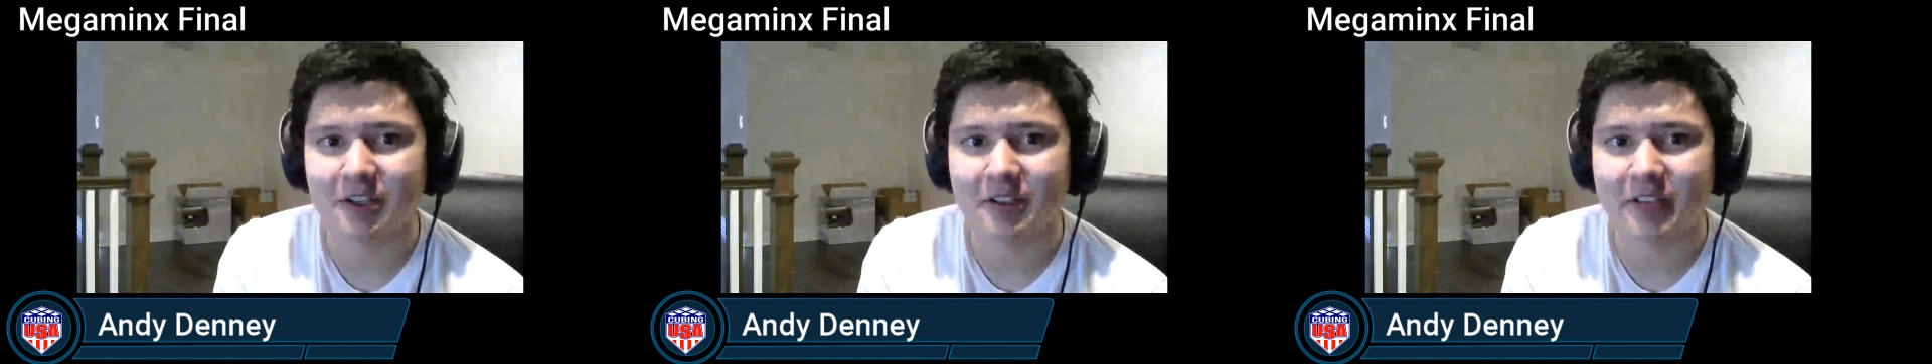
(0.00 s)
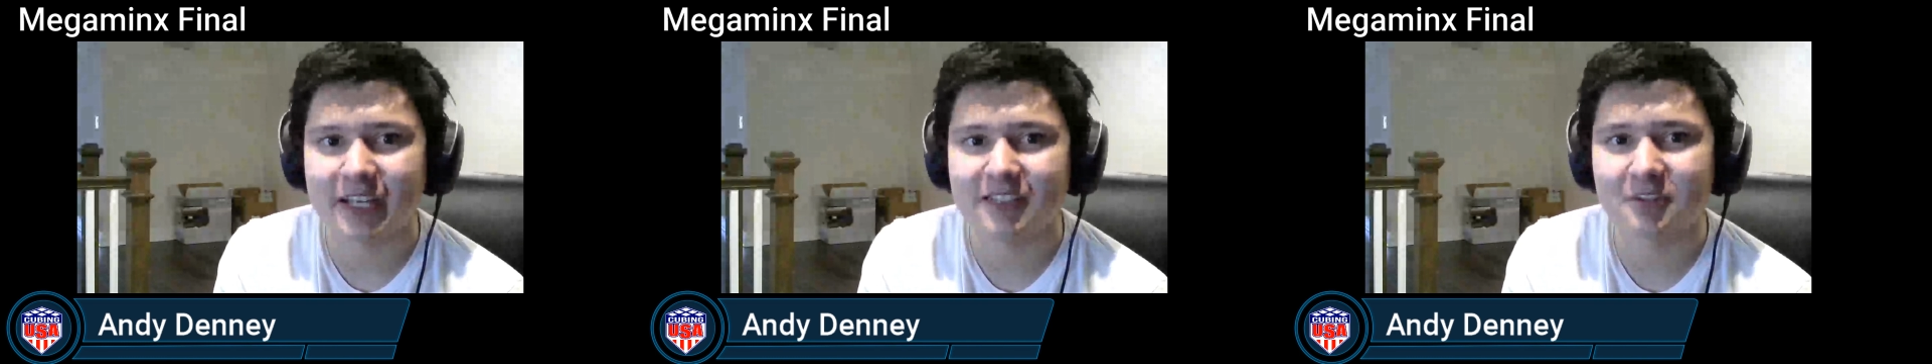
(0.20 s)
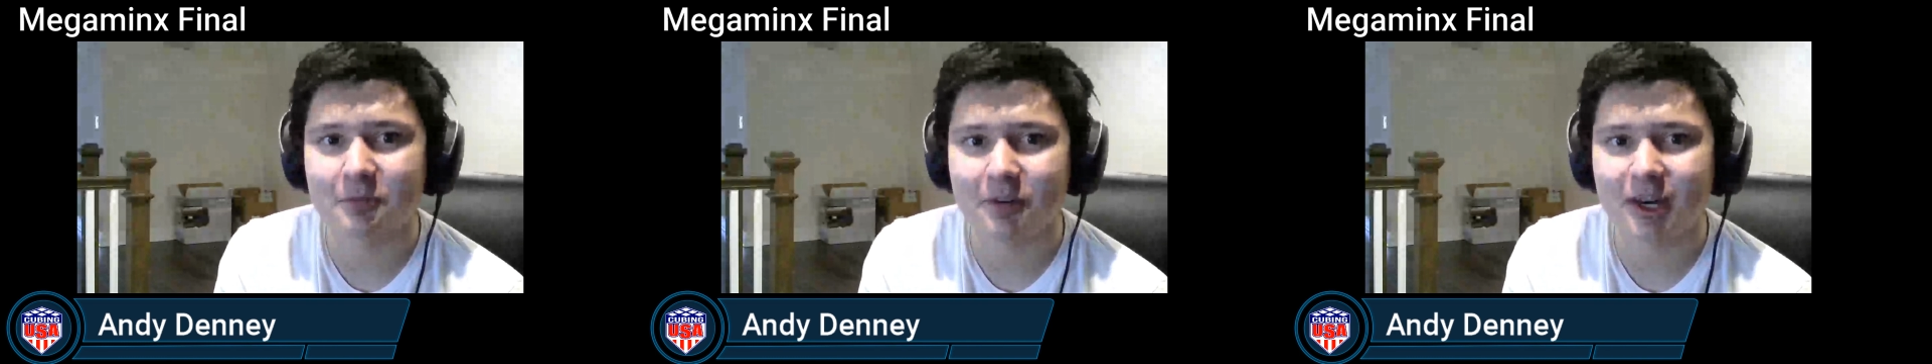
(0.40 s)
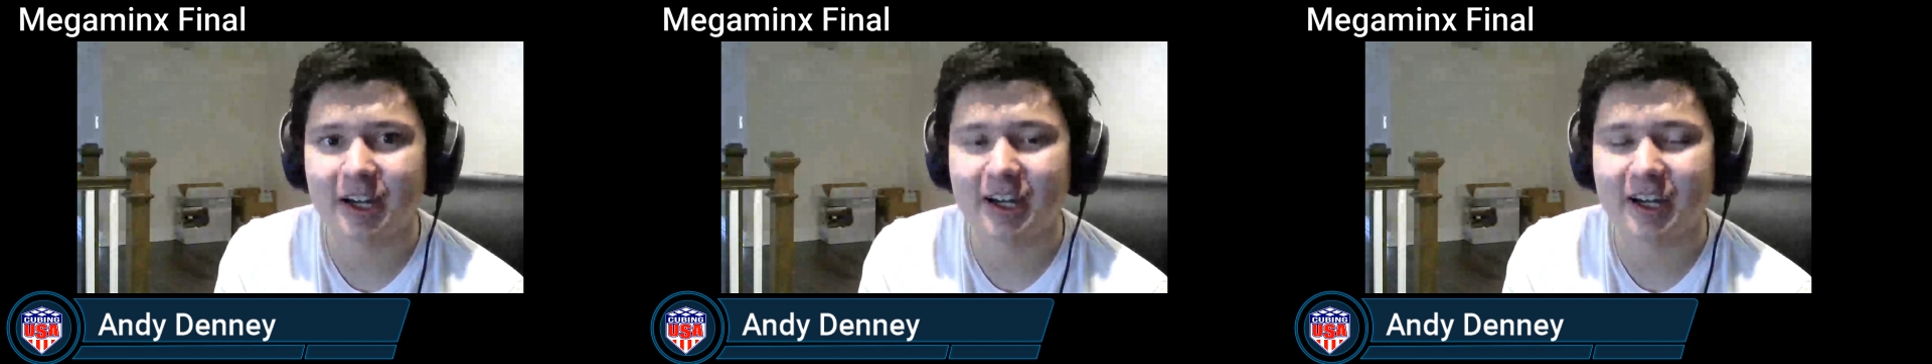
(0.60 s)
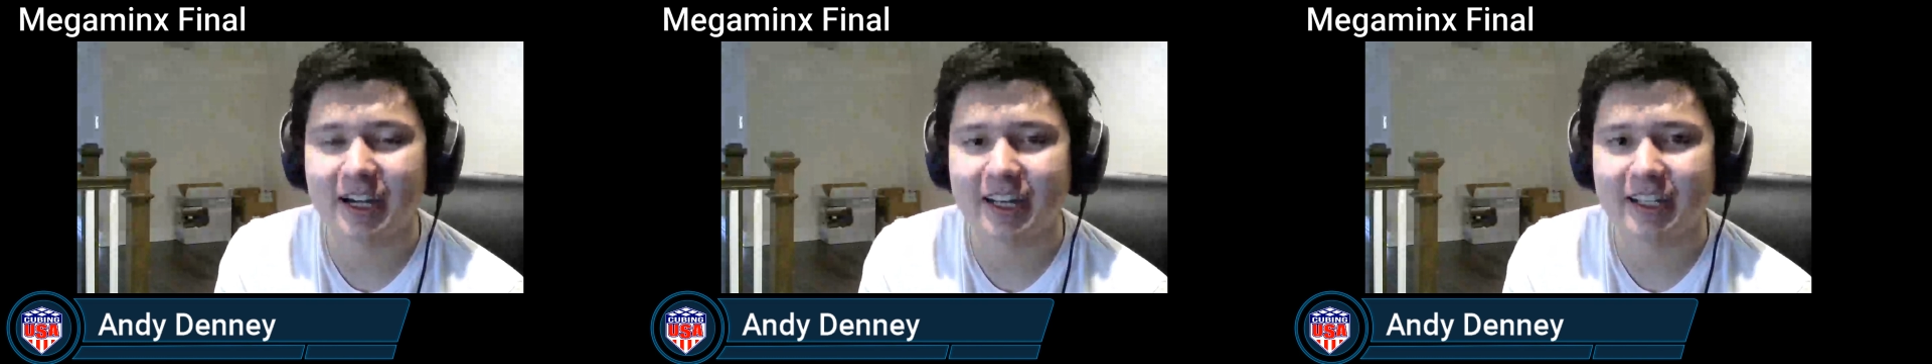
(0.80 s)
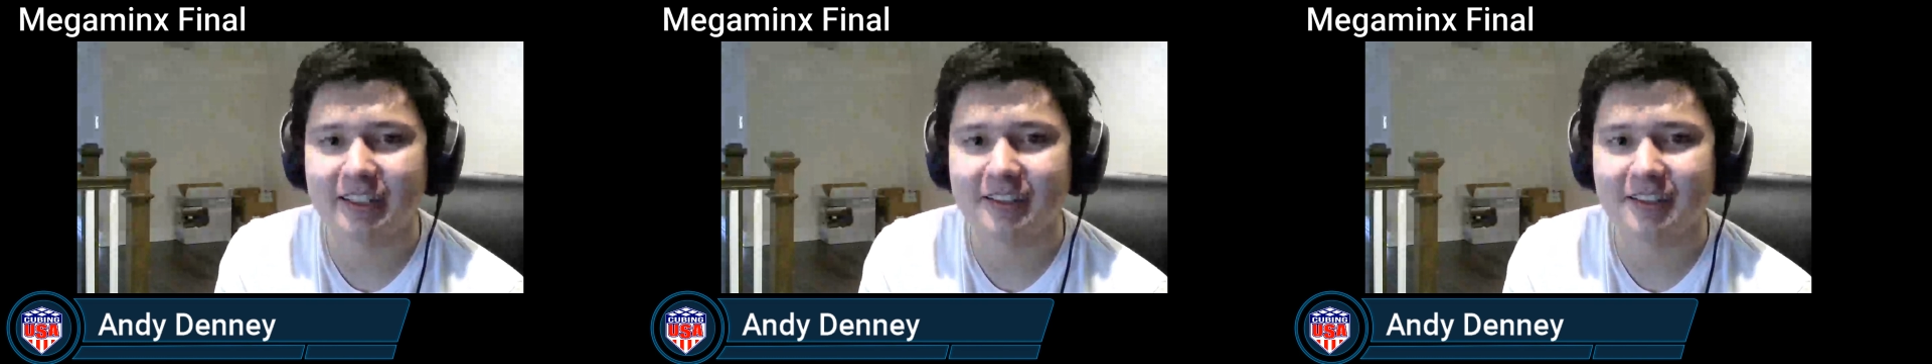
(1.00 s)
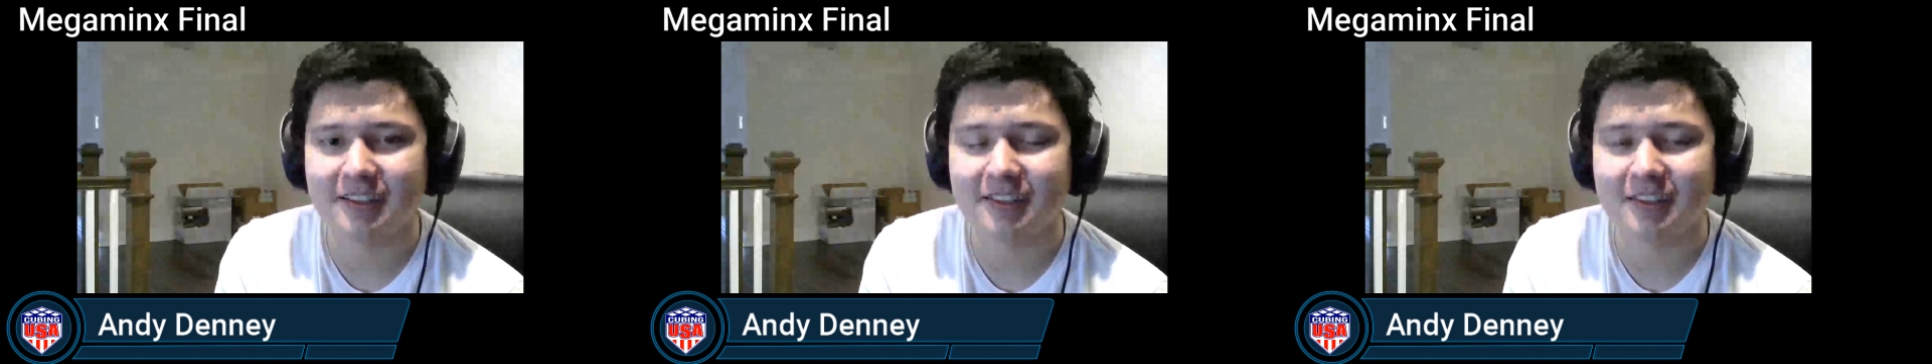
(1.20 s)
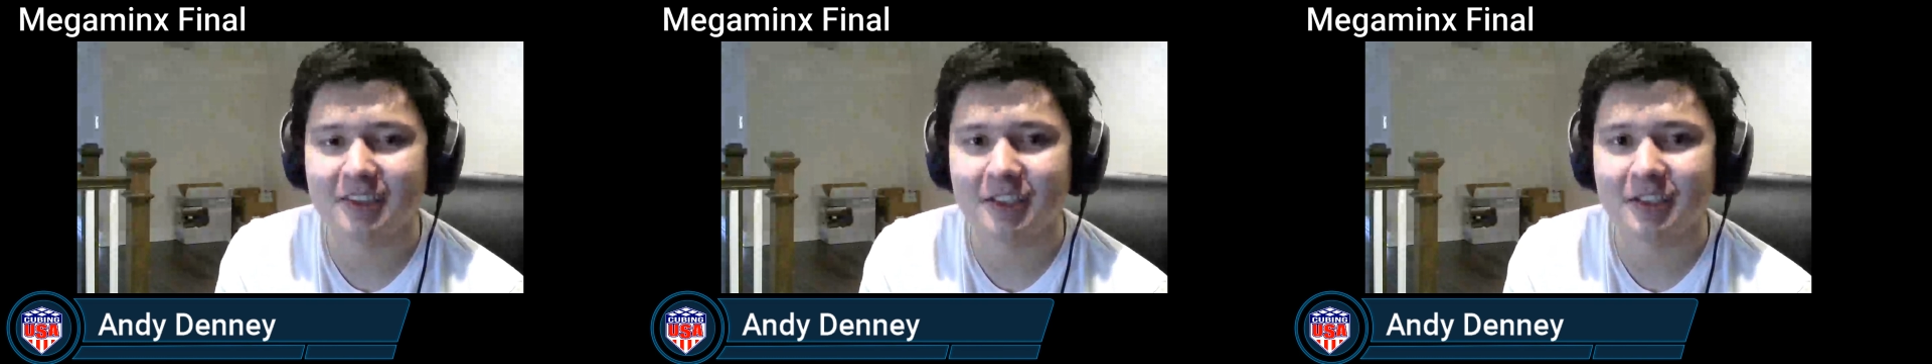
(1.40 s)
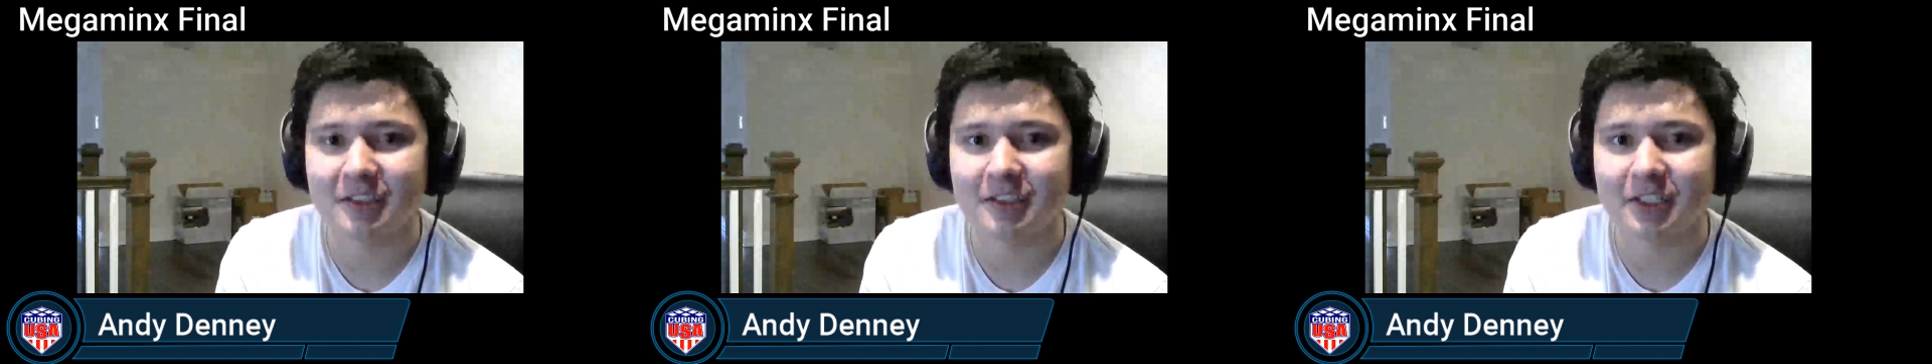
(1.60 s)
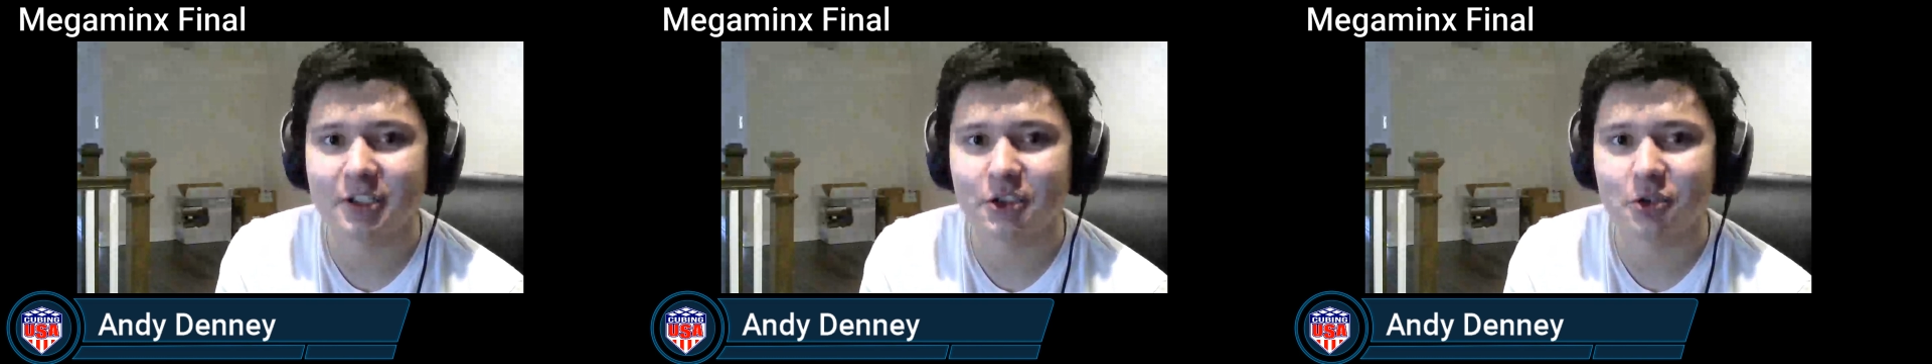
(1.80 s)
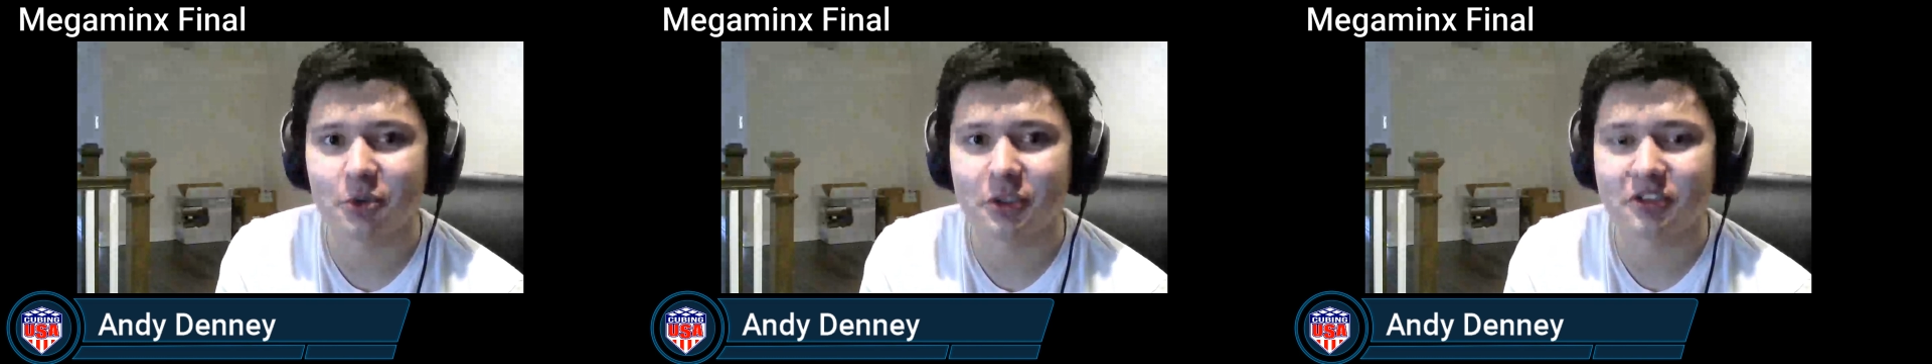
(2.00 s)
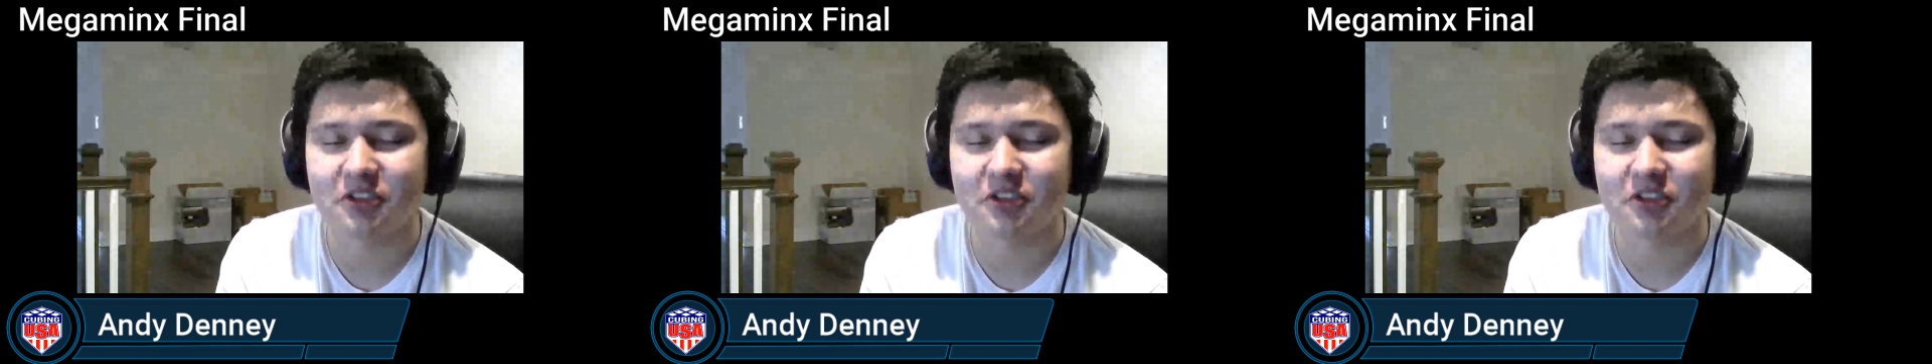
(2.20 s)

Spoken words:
That's why I didn't enjoy